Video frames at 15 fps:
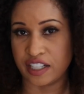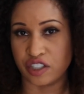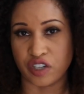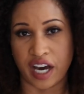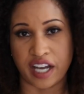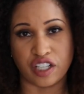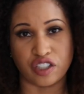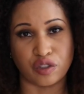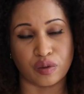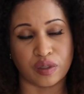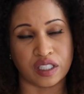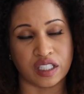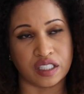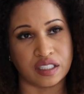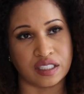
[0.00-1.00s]
I try to
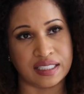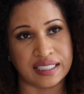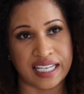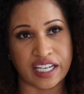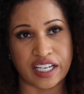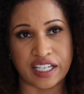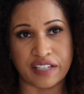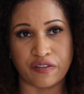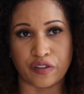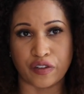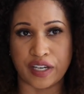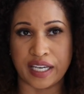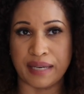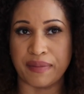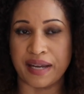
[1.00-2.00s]
do a dairy free,